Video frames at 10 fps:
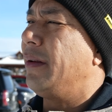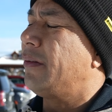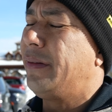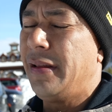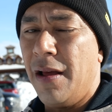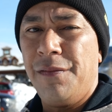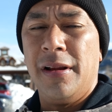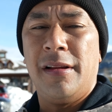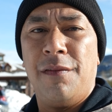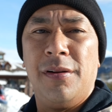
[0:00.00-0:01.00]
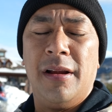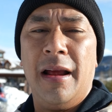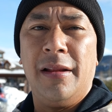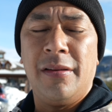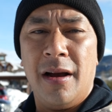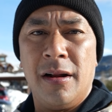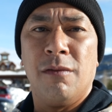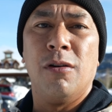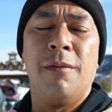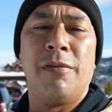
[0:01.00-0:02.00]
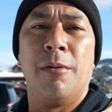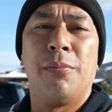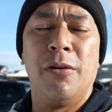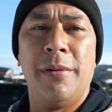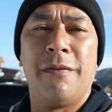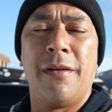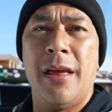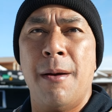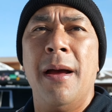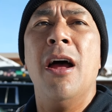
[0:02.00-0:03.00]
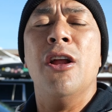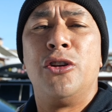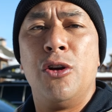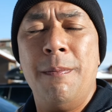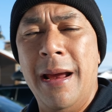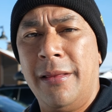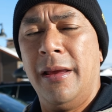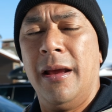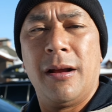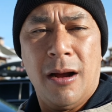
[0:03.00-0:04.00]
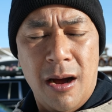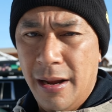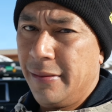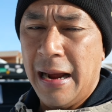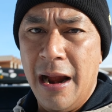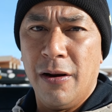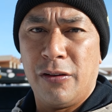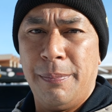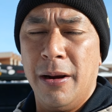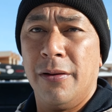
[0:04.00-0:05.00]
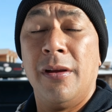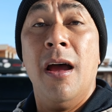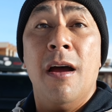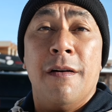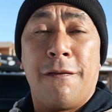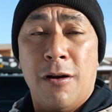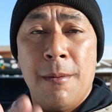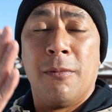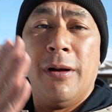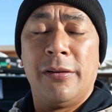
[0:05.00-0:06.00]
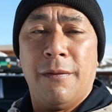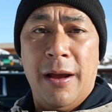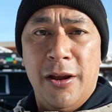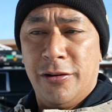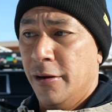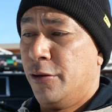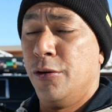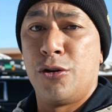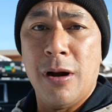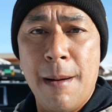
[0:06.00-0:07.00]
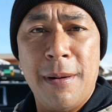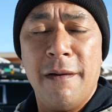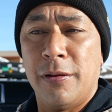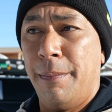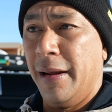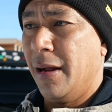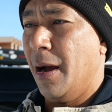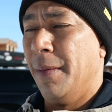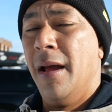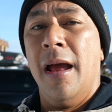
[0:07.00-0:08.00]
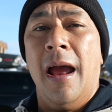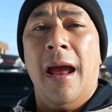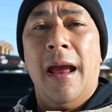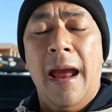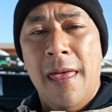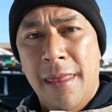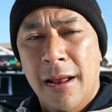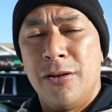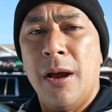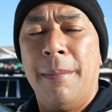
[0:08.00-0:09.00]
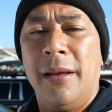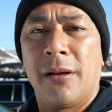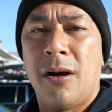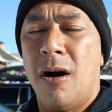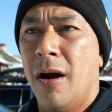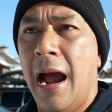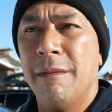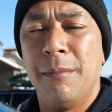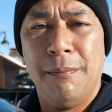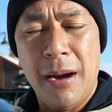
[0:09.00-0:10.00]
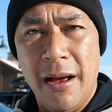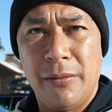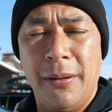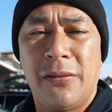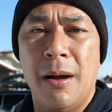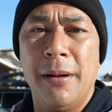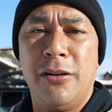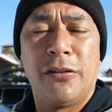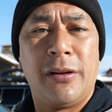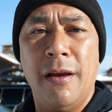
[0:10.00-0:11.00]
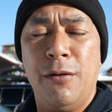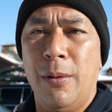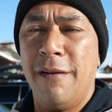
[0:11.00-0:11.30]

there's definitely a ton of room for improvement for them to make the entire experience from reservation to drop off to pick up, and then jumping in the car, having possibly somebody just give you a